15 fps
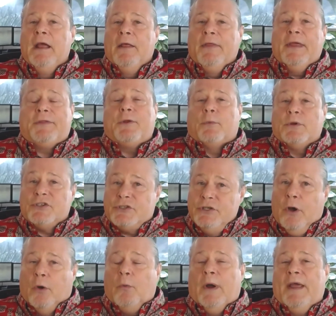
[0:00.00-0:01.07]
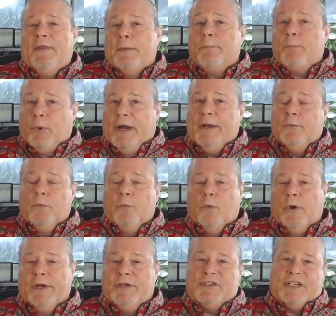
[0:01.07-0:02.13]
that there was no way that Britain
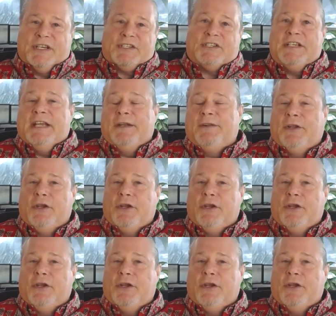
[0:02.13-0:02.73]
would succeed